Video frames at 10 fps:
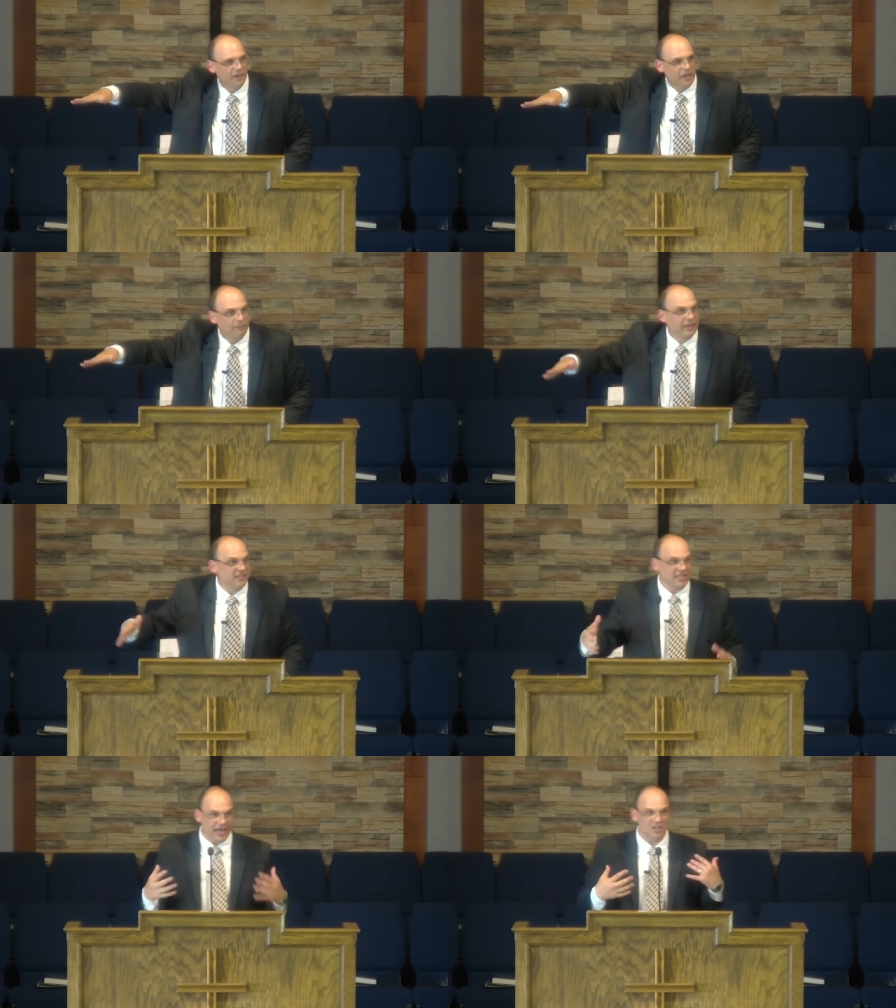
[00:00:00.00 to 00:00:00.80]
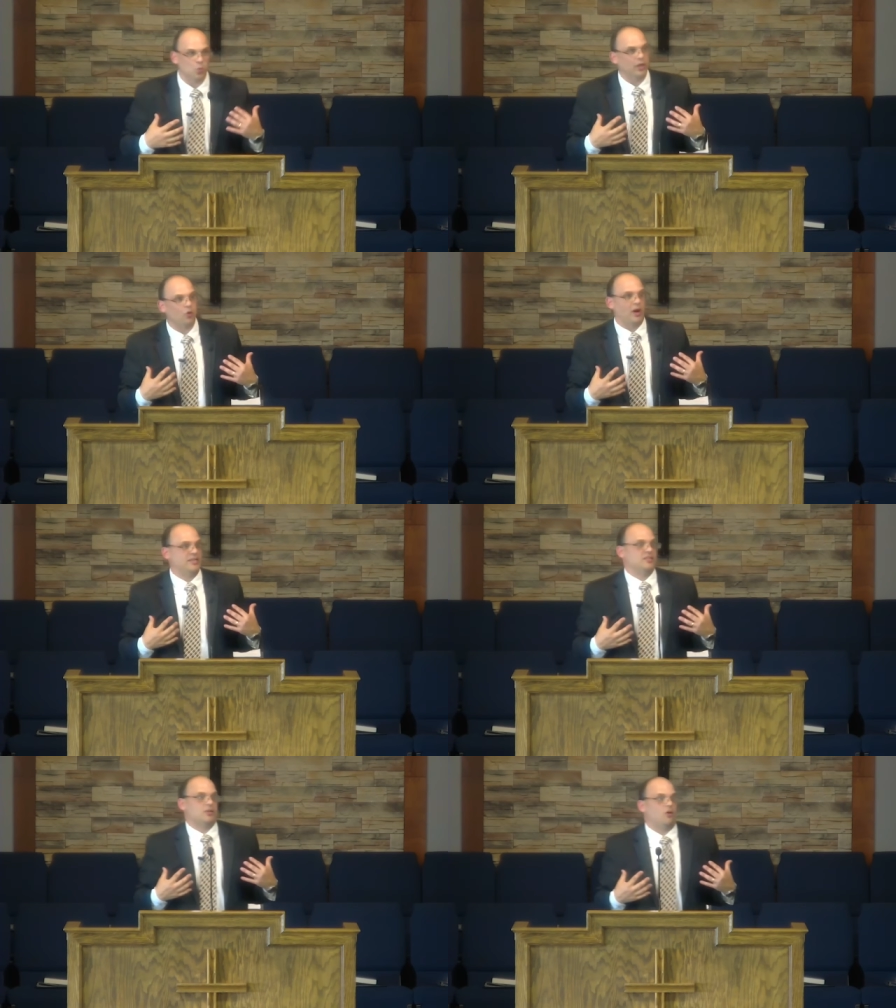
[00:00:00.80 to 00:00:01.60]
Because that is what Christ
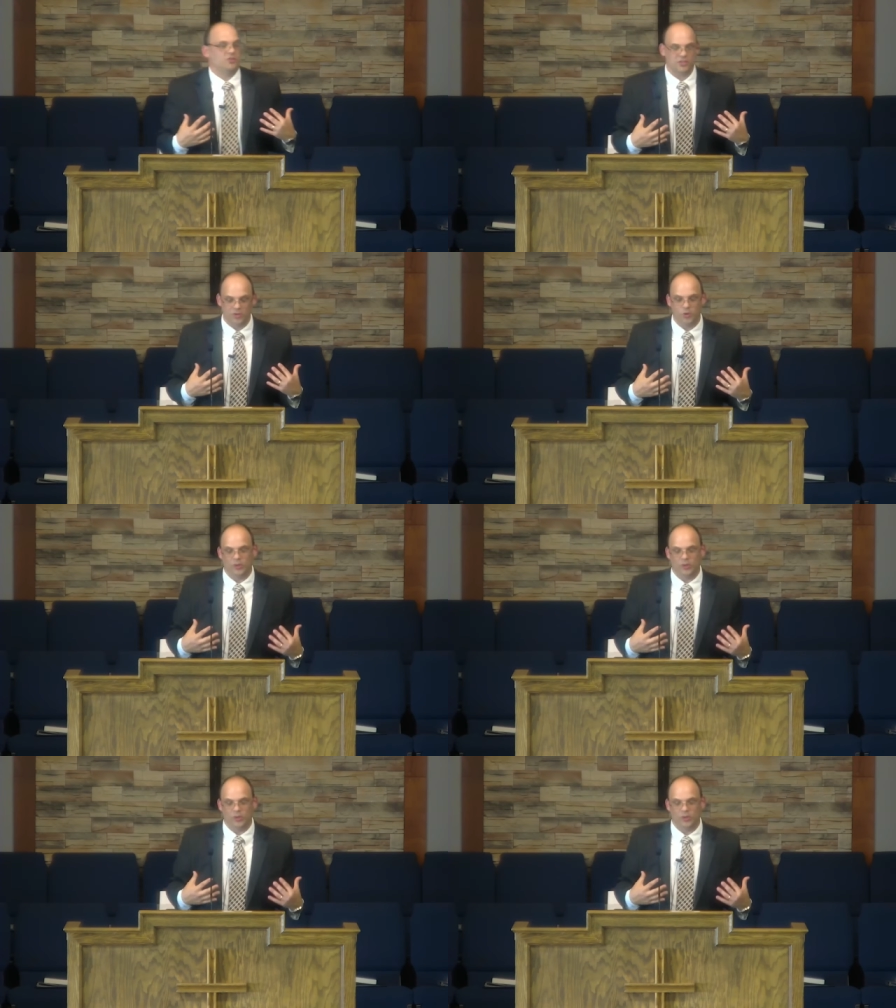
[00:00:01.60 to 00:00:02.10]
has called us to do.